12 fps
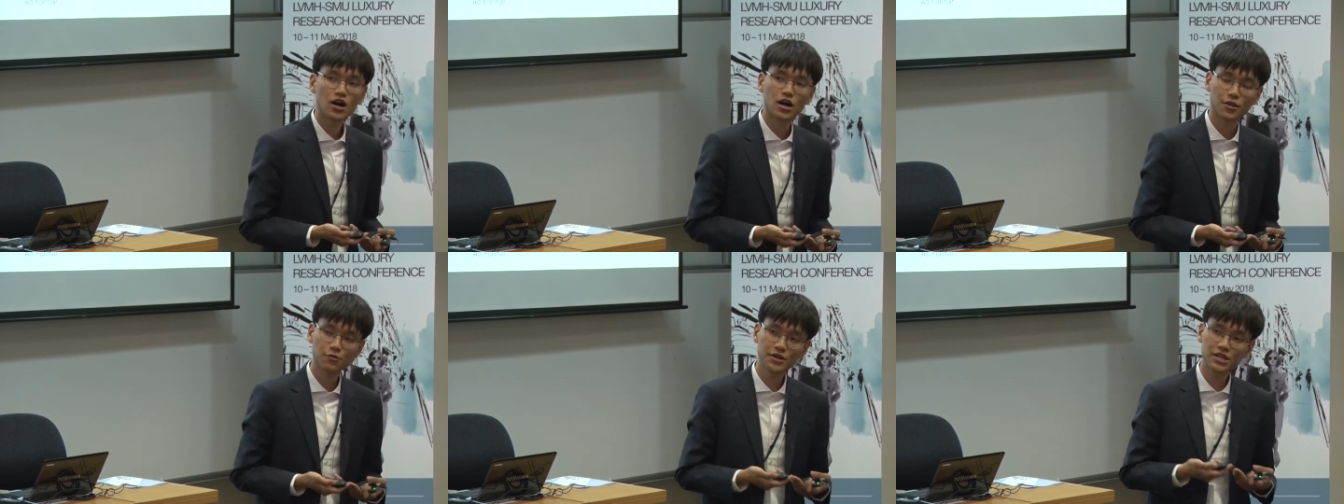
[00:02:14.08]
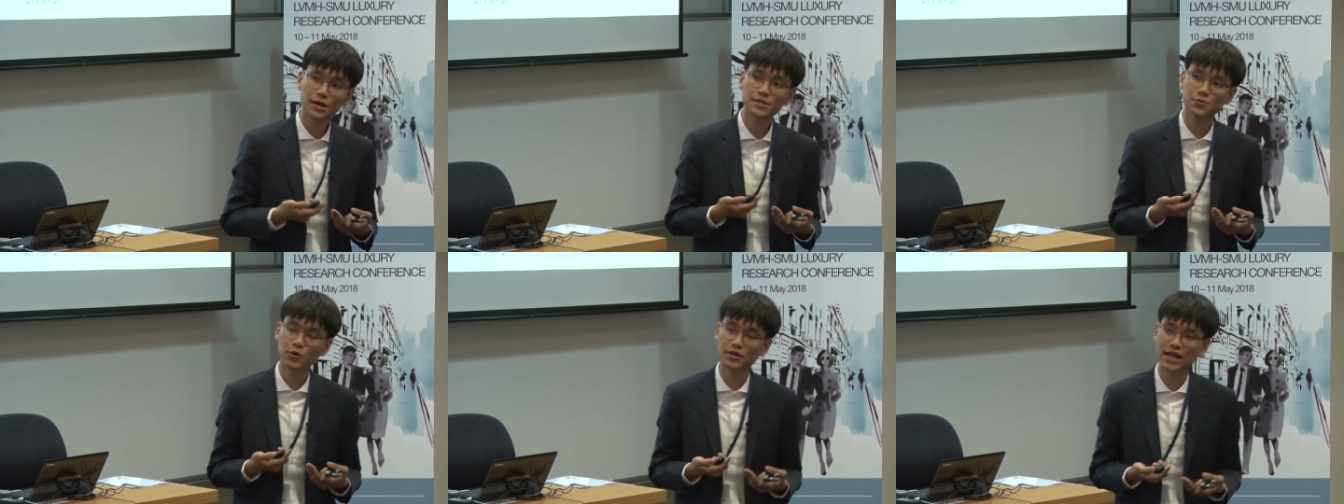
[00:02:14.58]
are three
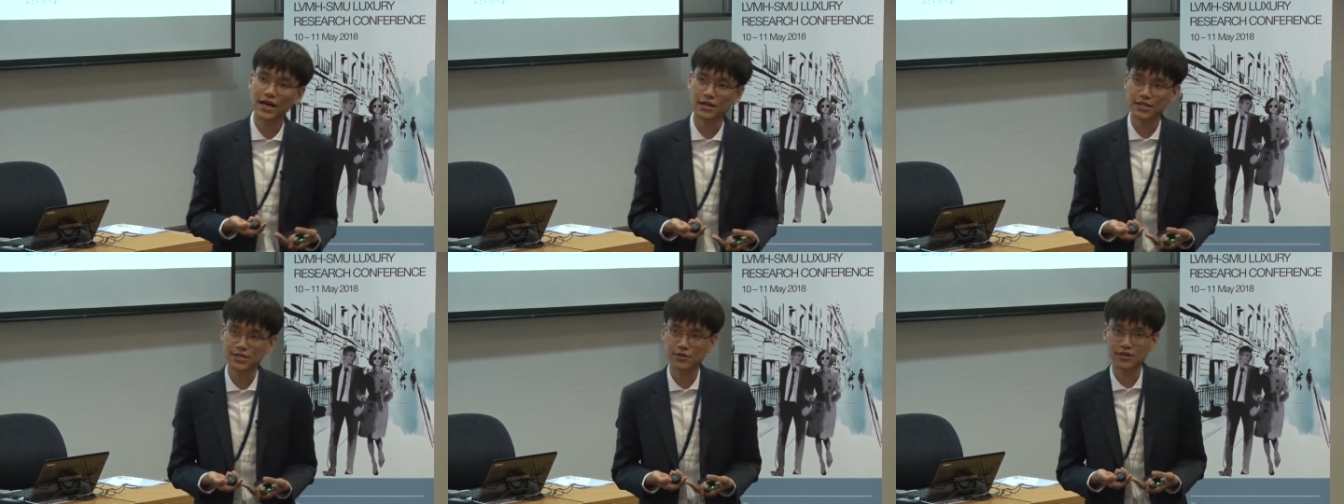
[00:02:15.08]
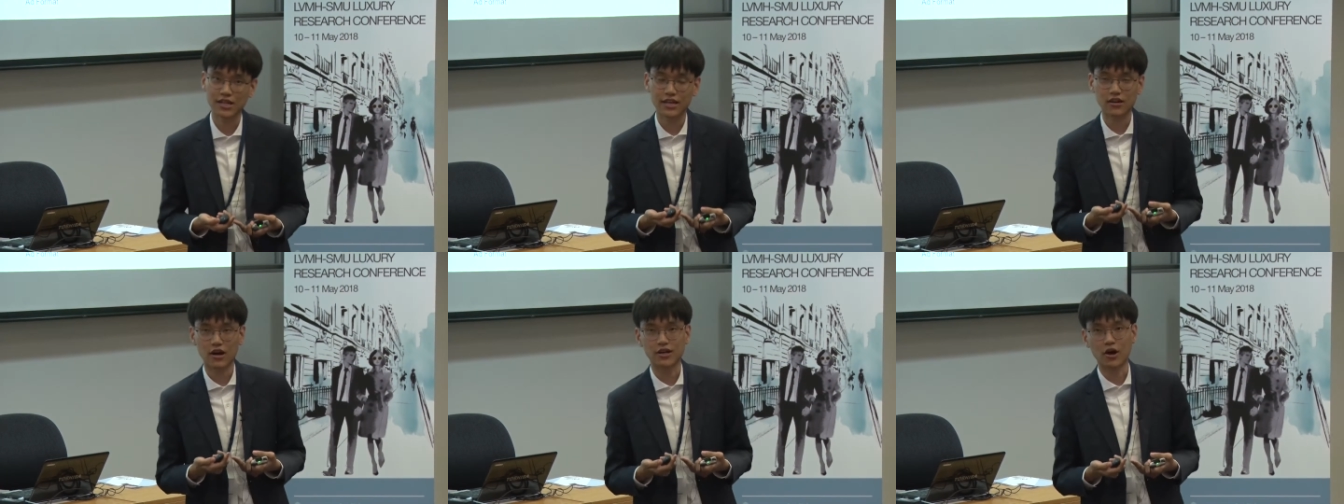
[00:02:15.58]
times more likely to
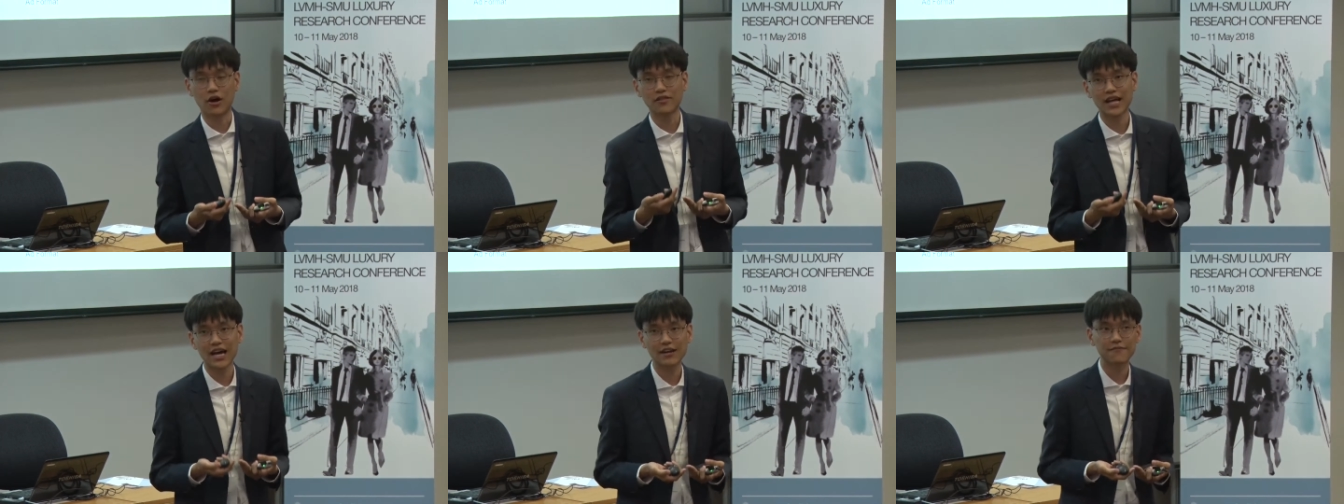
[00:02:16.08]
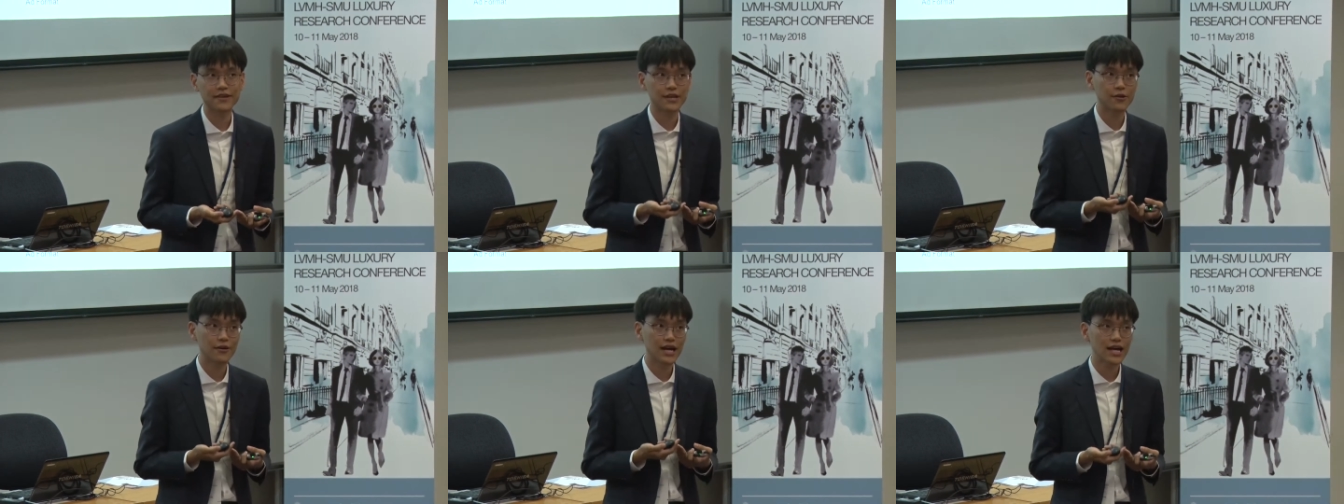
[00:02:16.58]
click on online
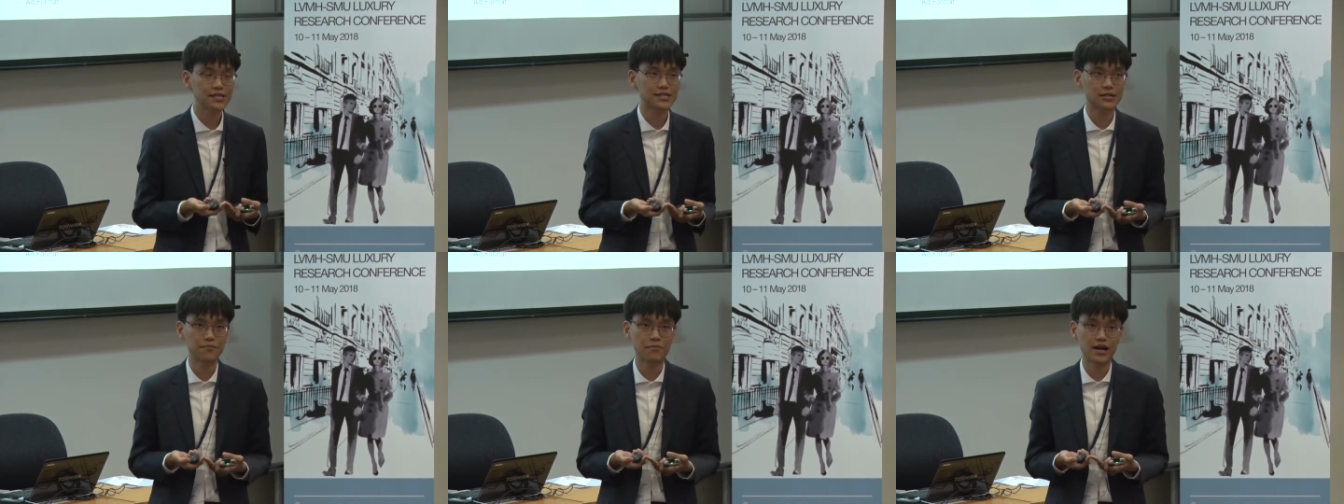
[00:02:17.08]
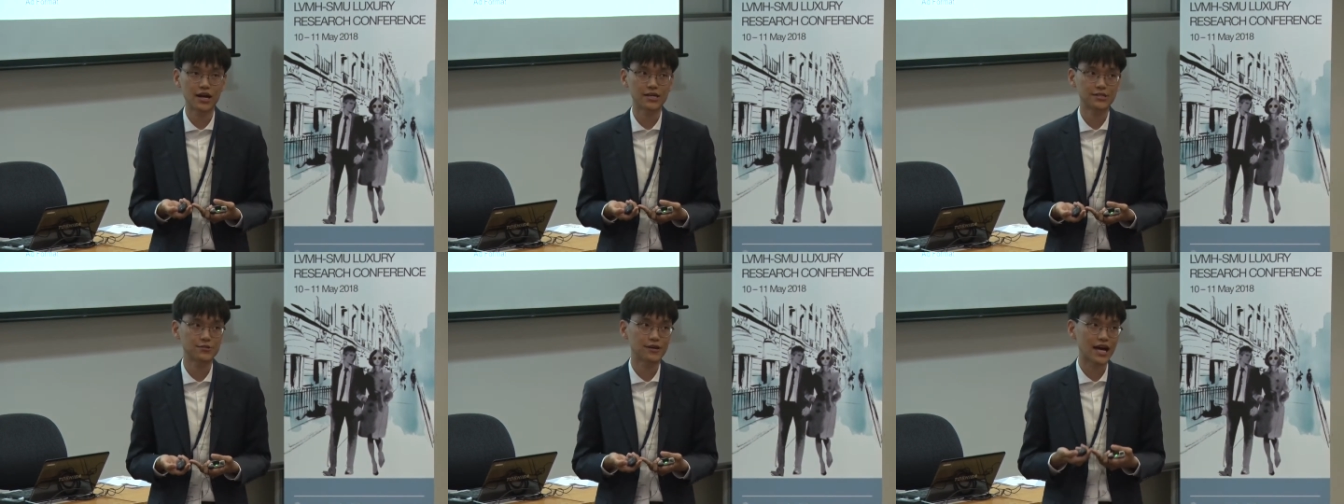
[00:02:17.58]
video ads
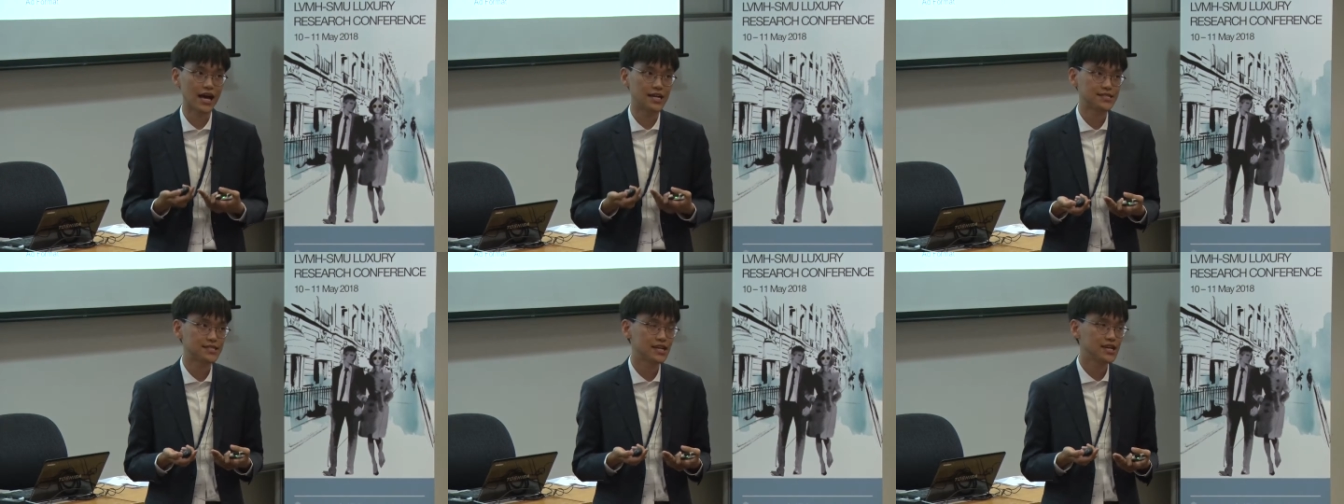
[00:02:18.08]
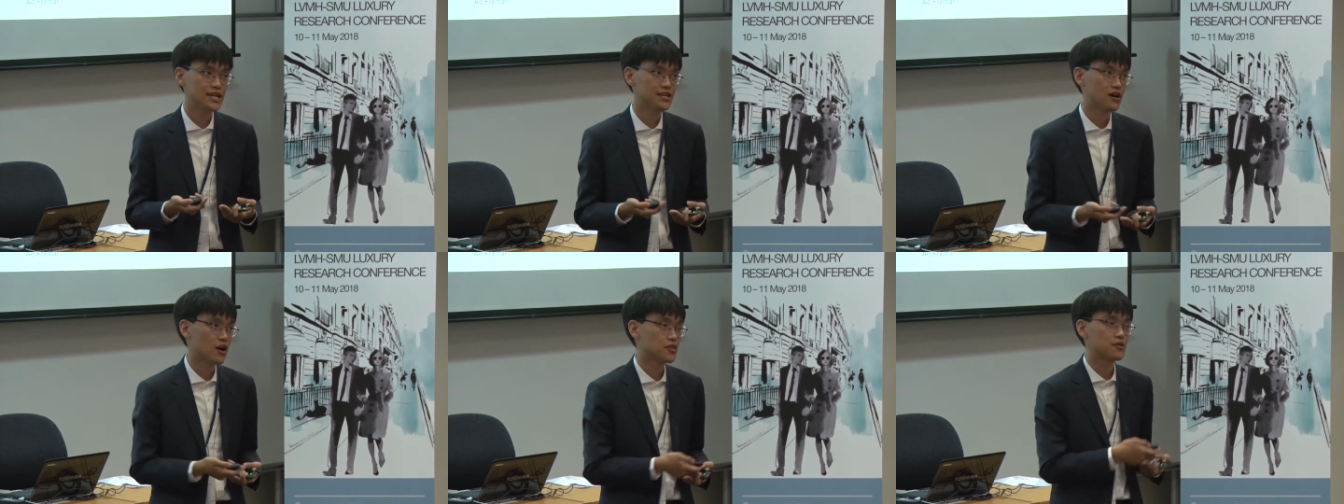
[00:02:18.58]
compared to ads
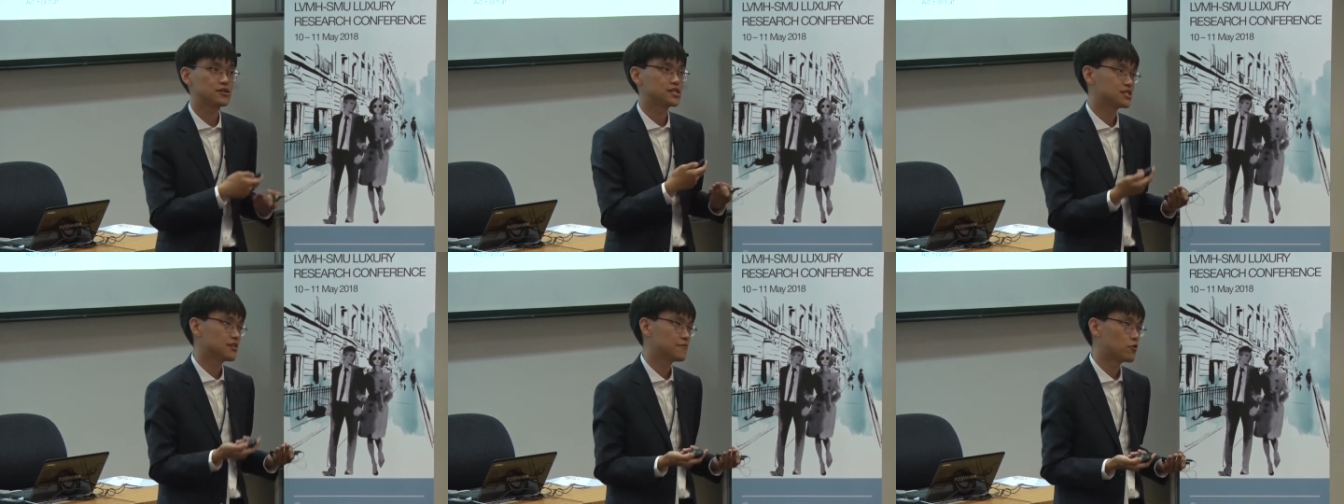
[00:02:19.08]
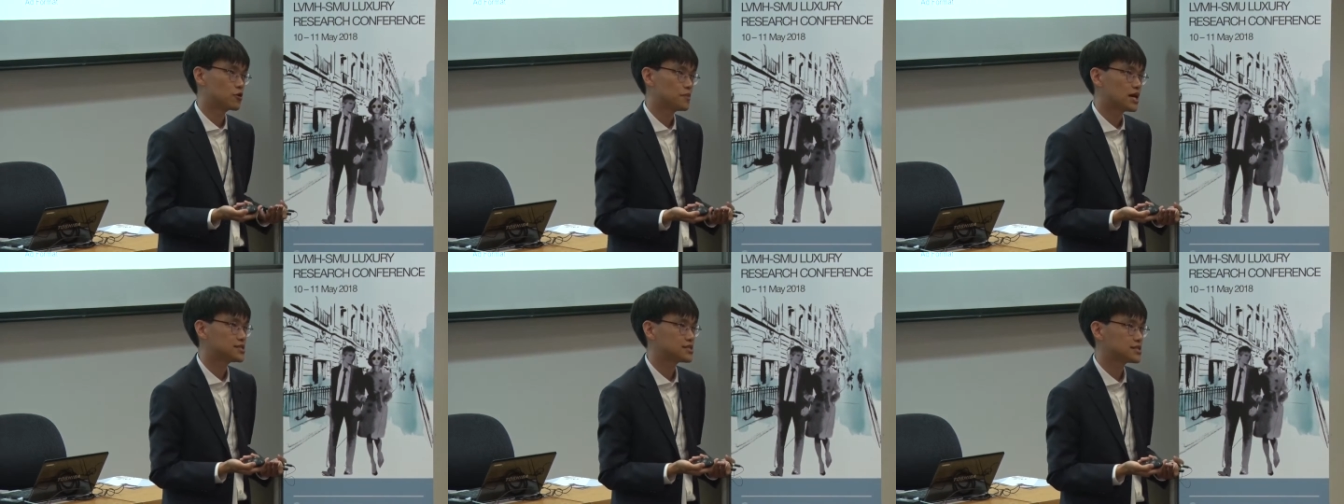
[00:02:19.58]
in other digital
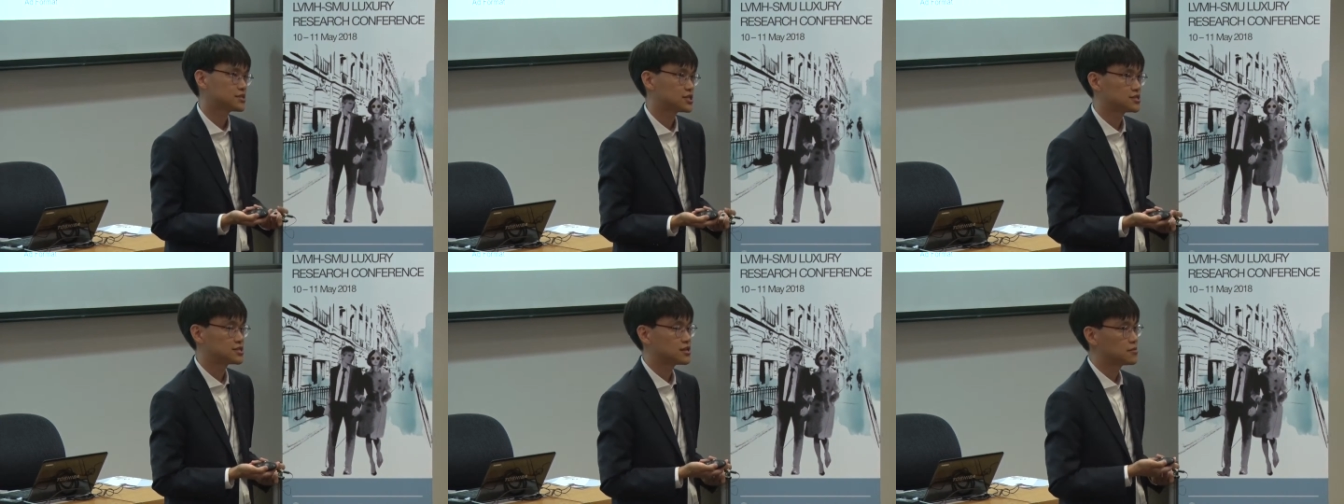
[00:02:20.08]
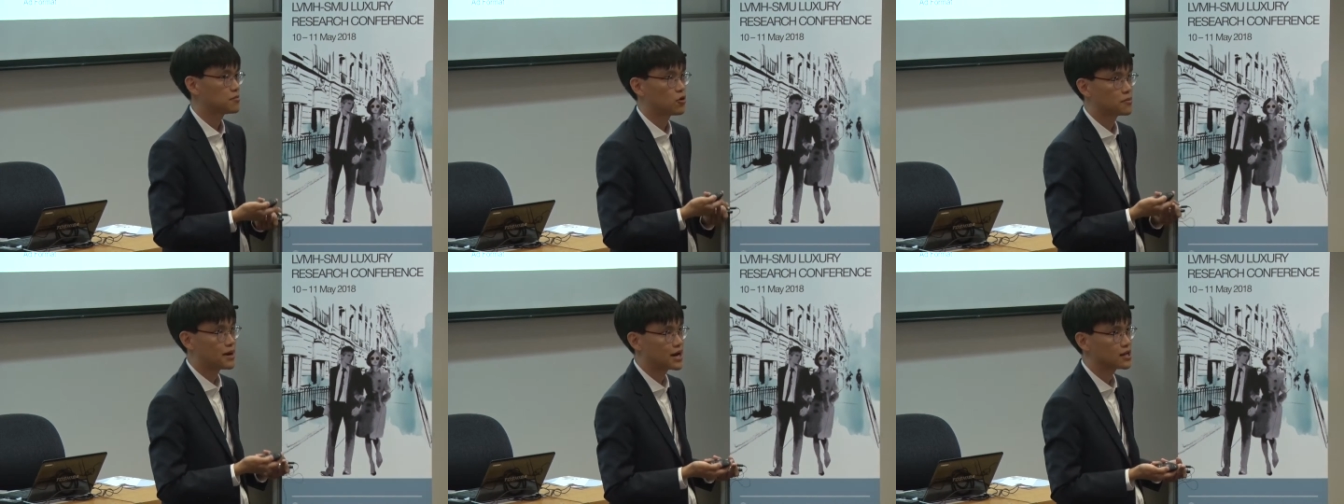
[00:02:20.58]
formats, such as
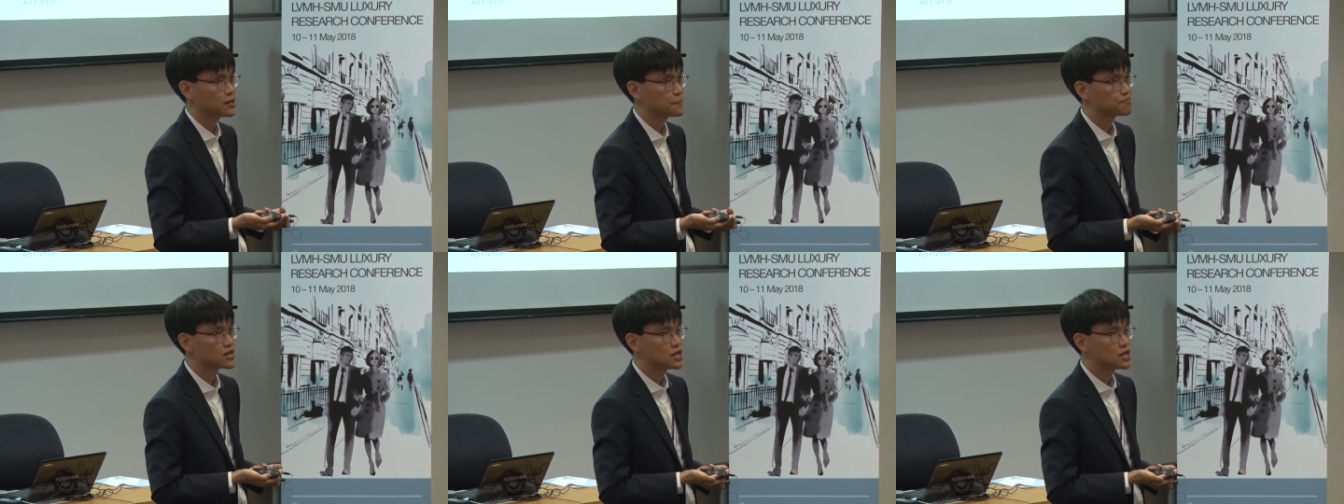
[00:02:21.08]
mobile.